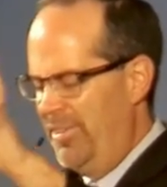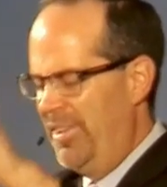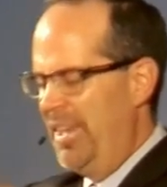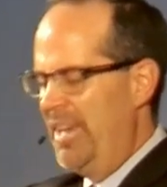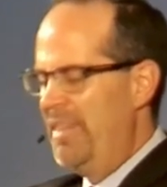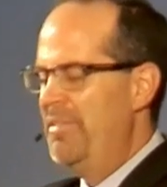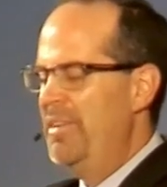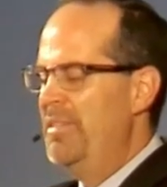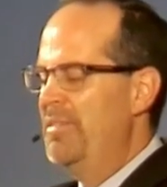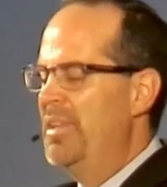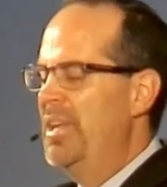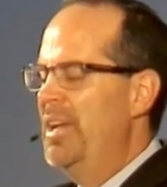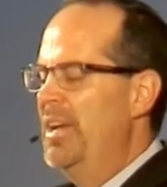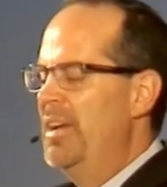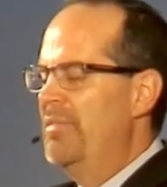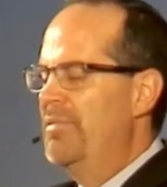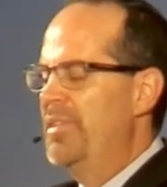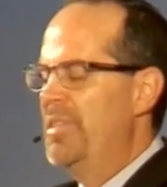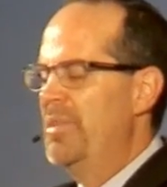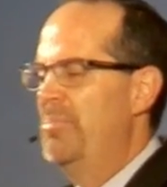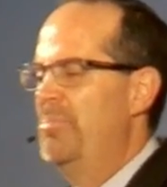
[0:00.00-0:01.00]
is given
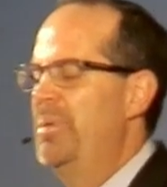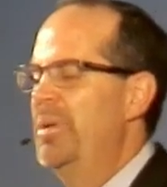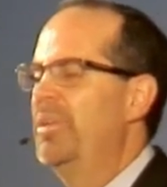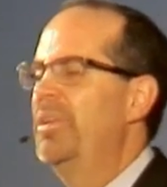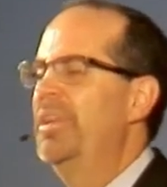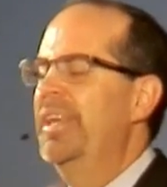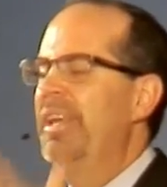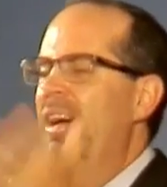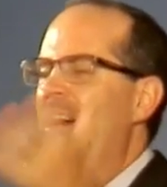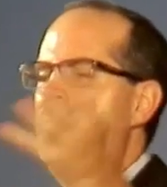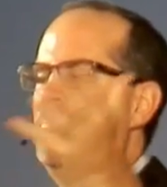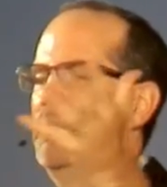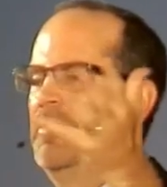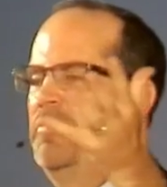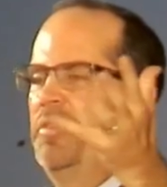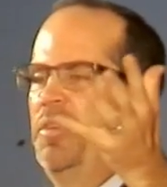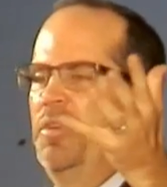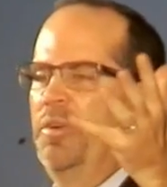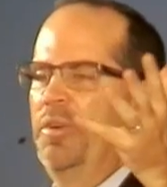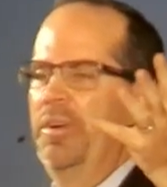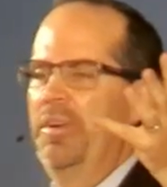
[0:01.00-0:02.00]
for the building up
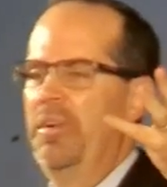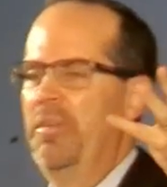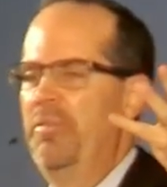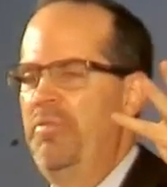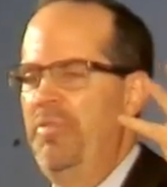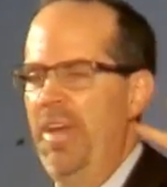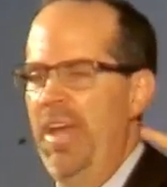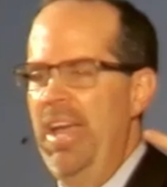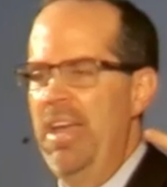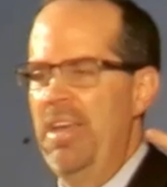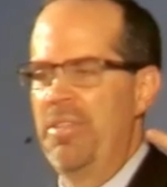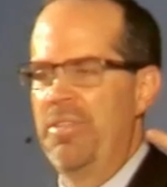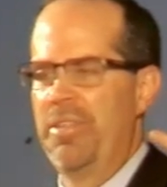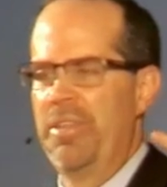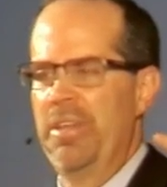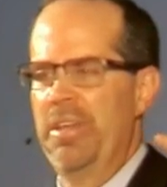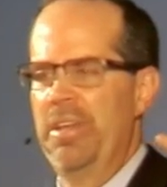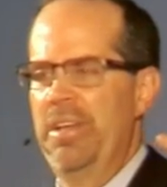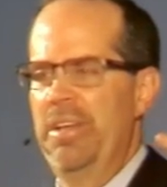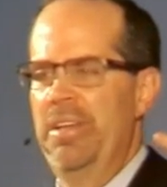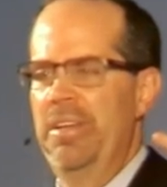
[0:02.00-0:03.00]
of your
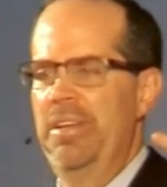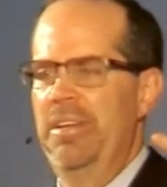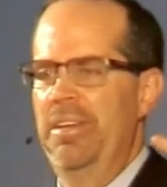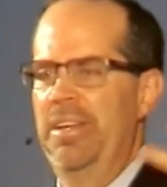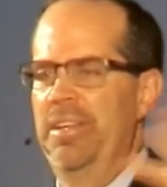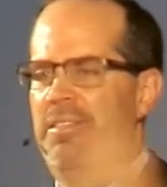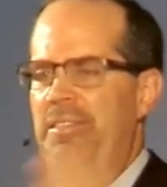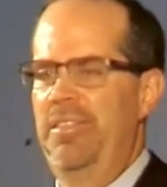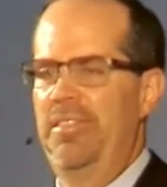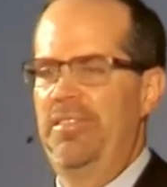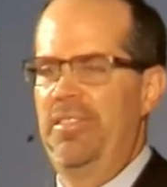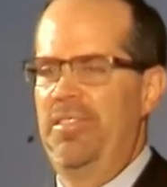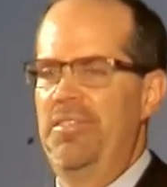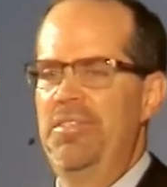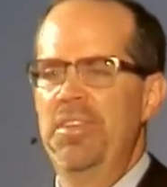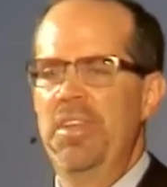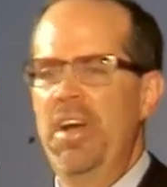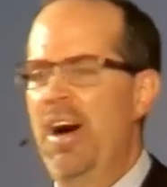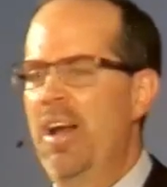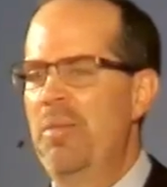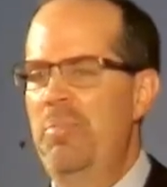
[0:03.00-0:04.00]
faith. It's just,
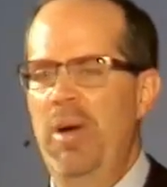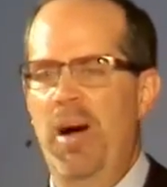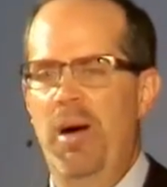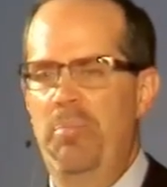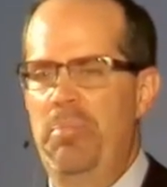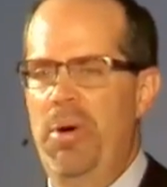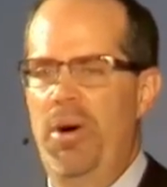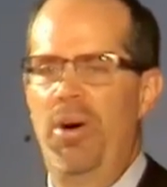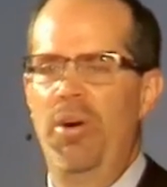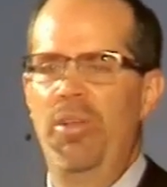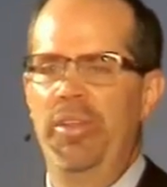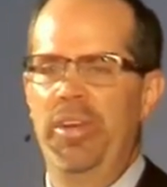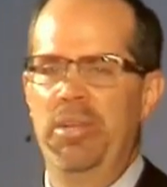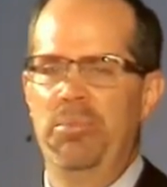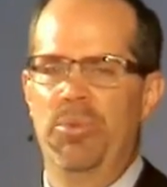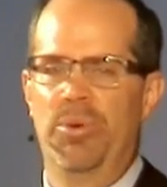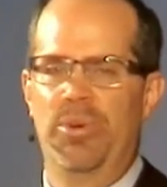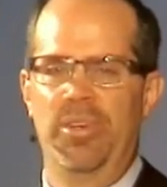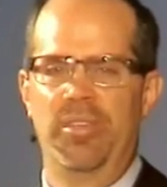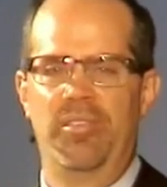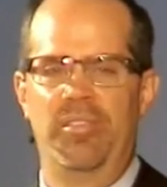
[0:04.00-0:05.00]
it's not about Paul
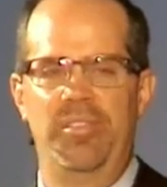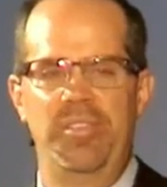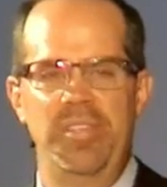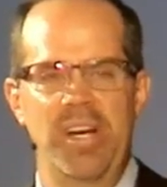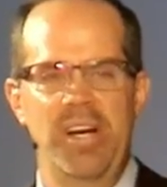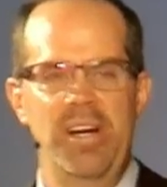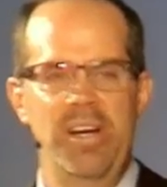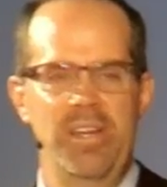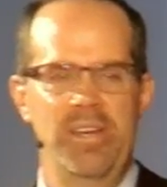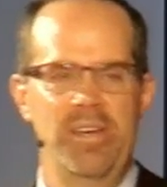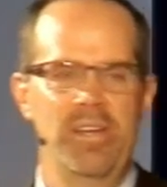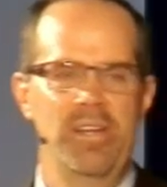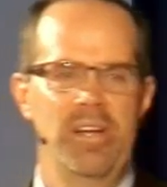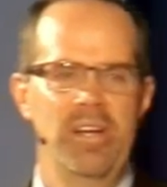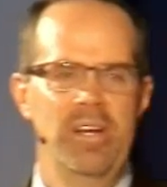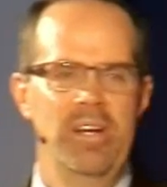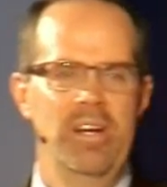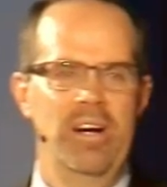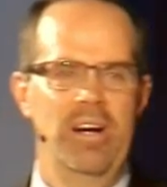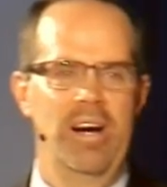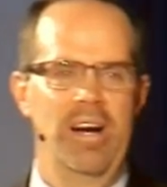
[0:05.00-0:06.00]
anymore. It's done.
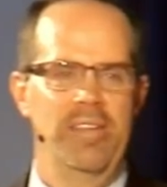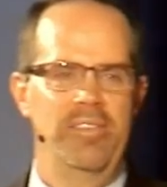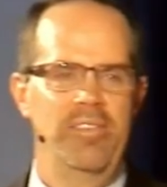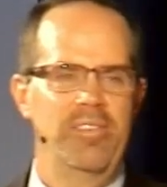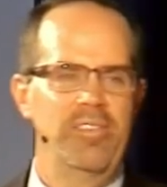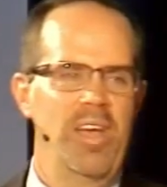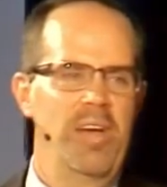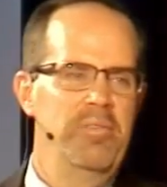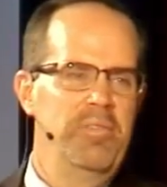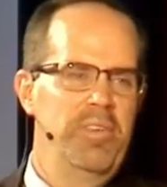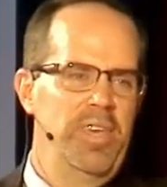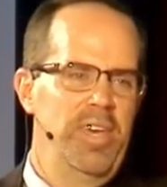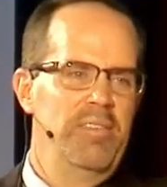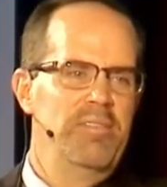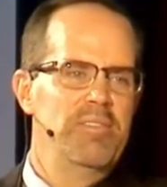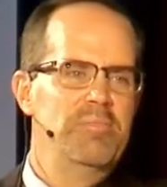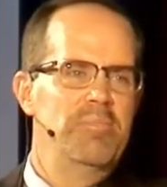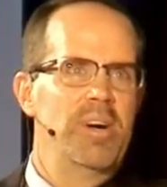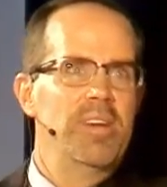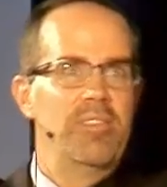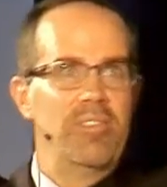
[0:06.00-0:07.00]
I just, I've
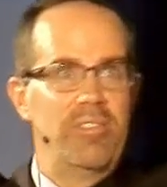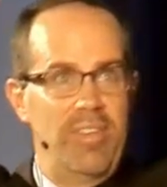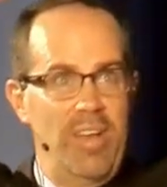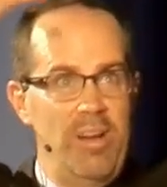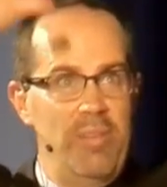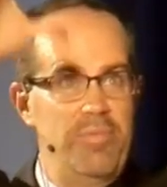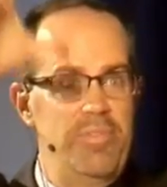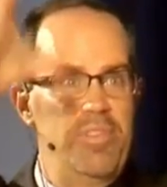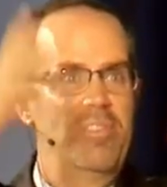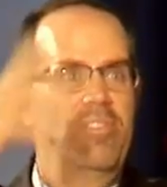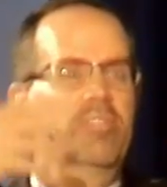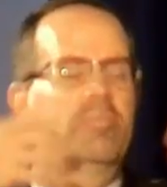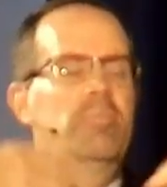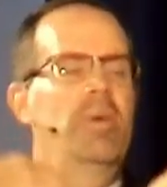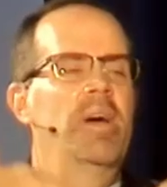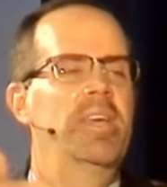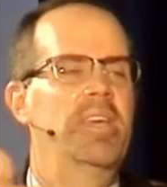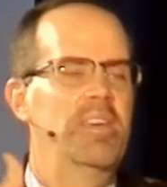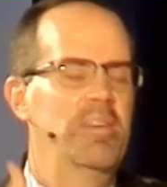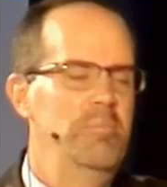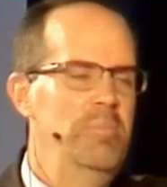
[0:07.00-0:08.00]
given myself. This
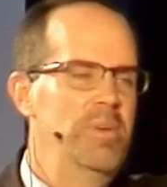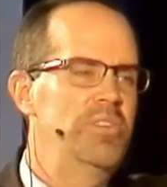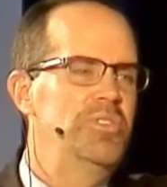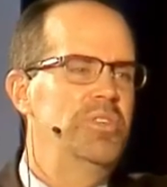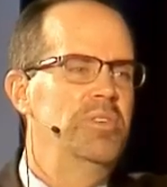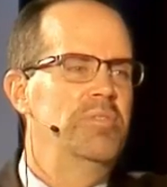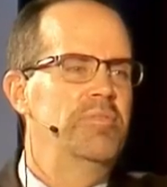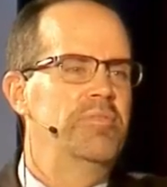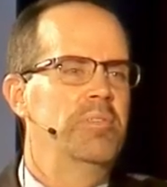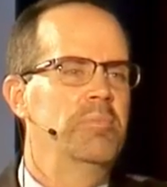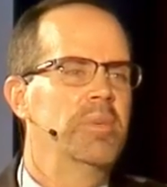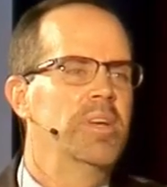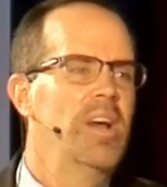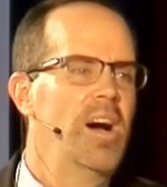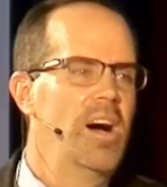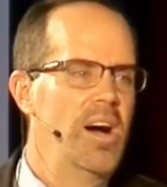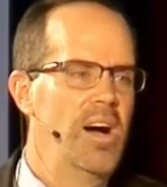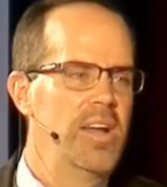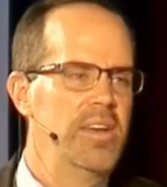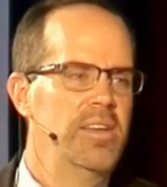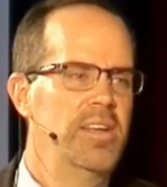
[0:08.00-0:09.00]
is my commission from
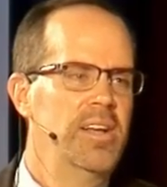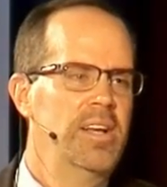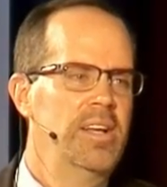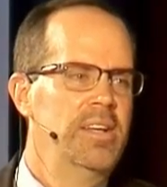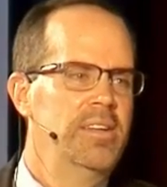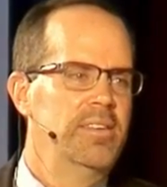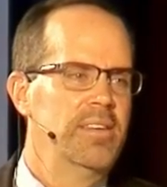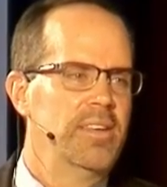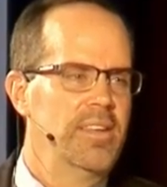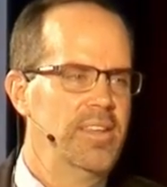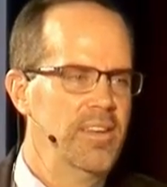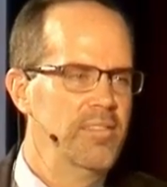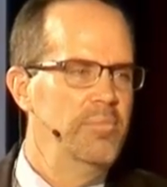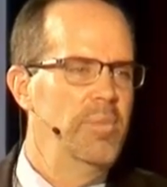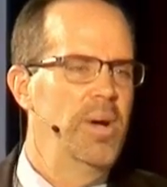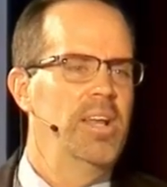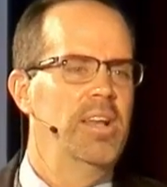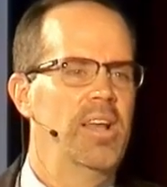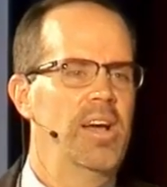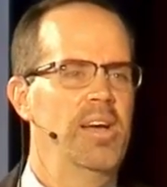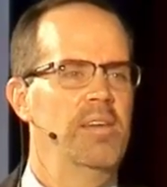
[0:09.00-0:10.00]
God to
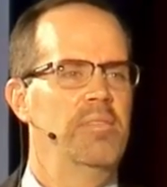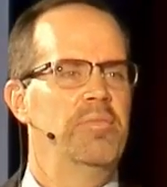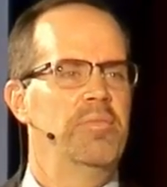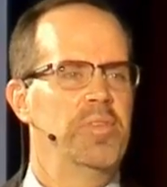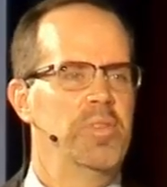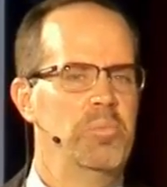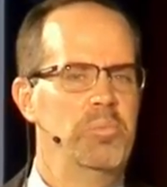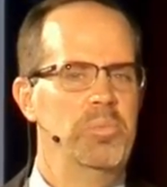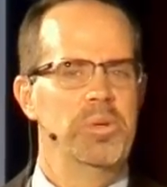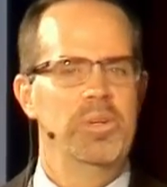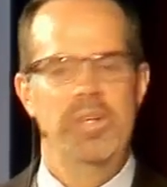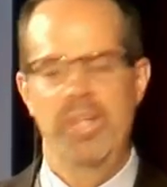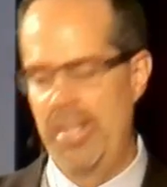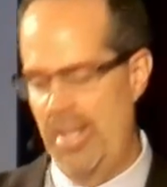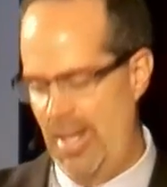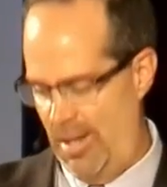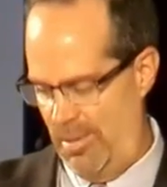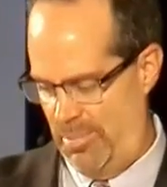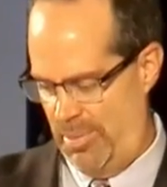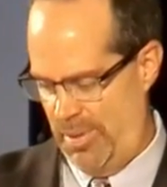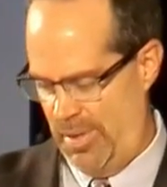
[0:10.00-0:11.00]
give my life for the
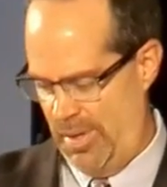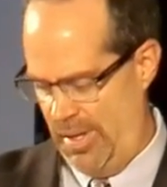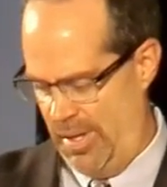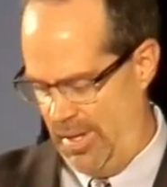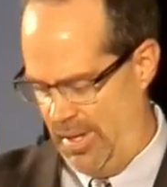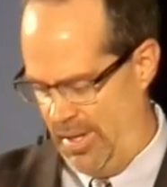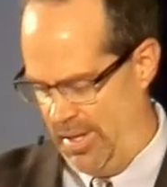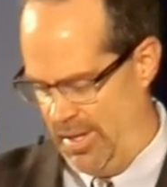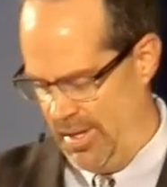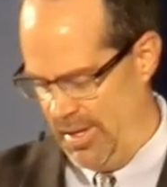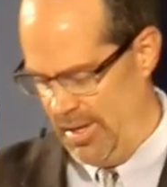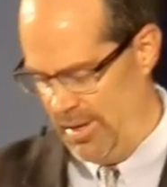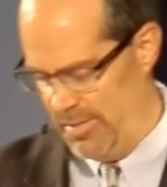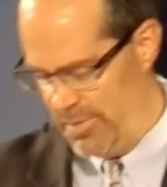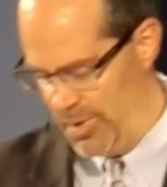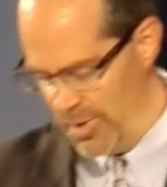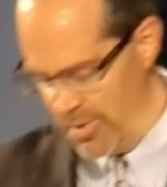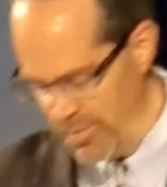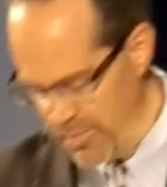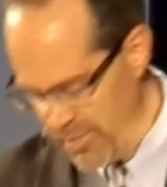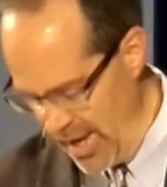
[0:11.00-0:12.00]
building up
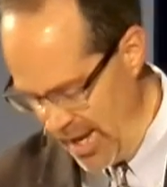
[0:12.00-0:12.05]
of your